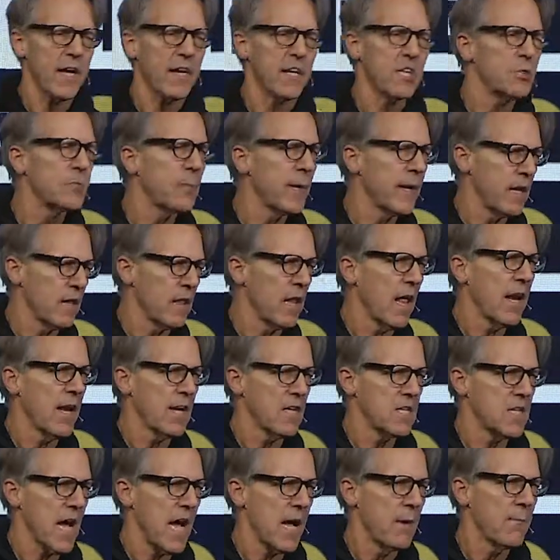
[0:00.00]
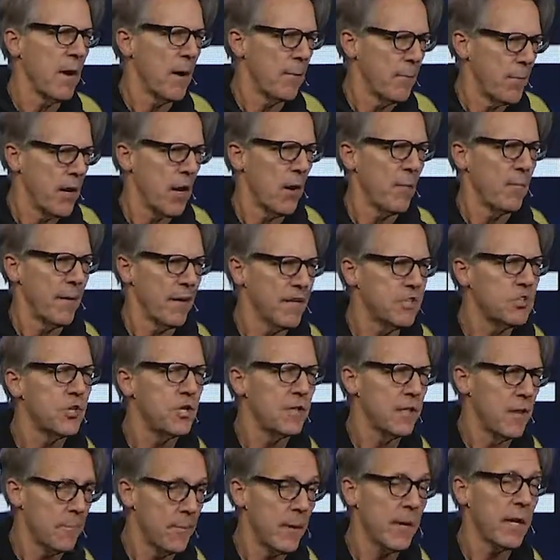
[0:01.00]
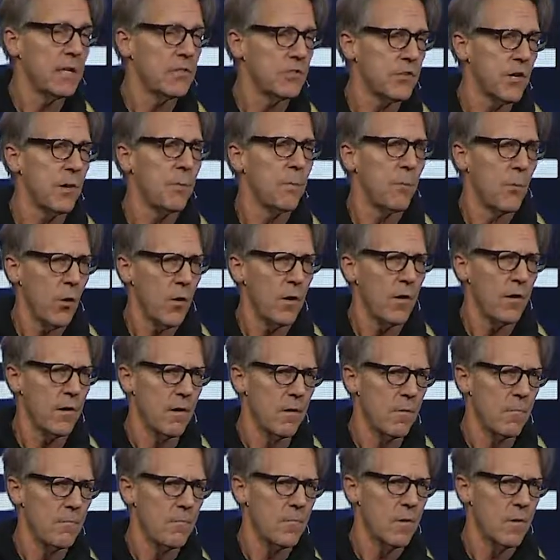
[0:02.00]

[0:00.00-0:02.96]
going to spend a lot of time on, but I'll mention them because they're important.